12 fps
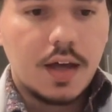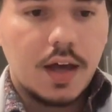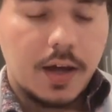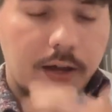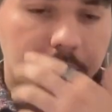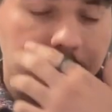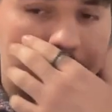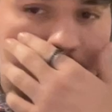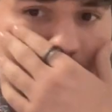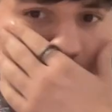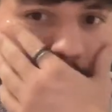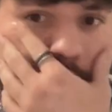
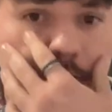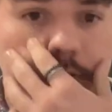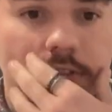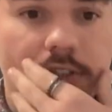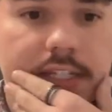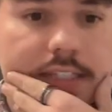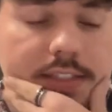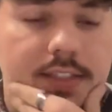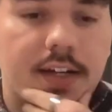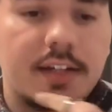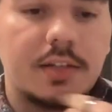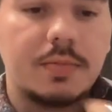So I chose this
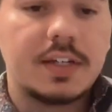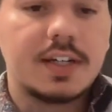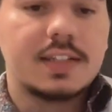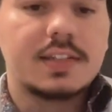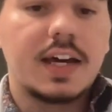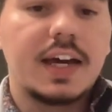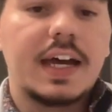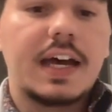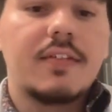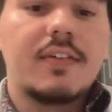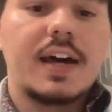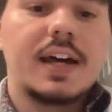study because I
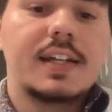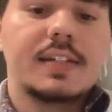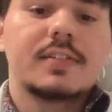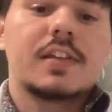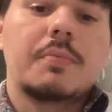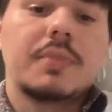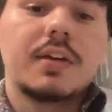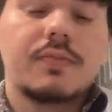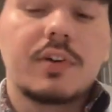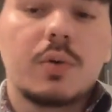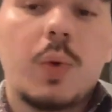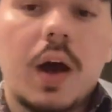have had insomnia
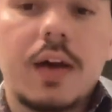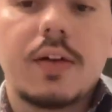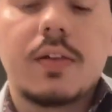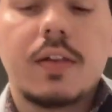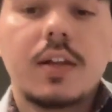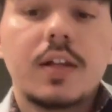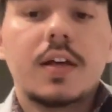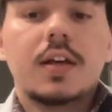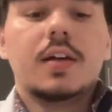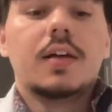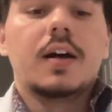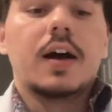for a while.
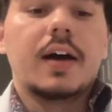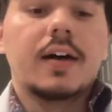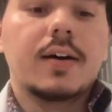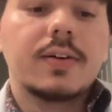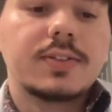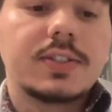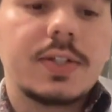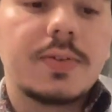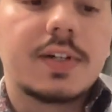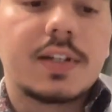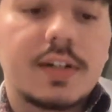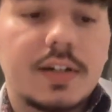I also
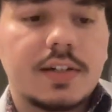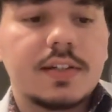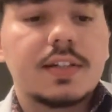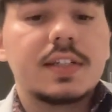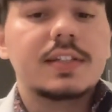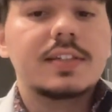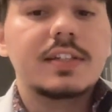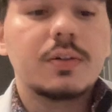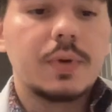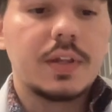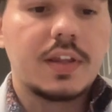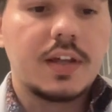concurrently deal
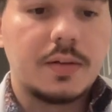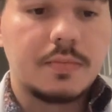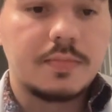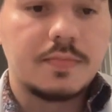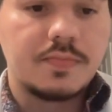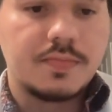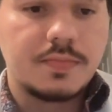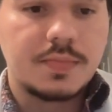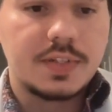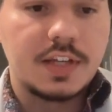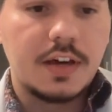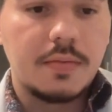with
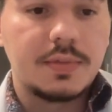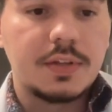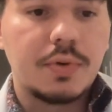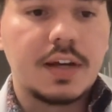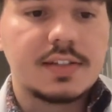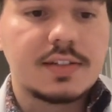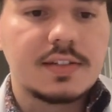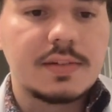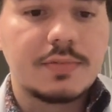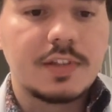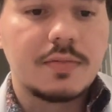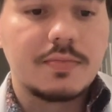some depression
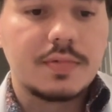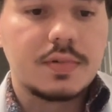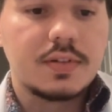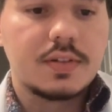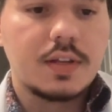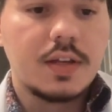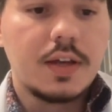symptoms.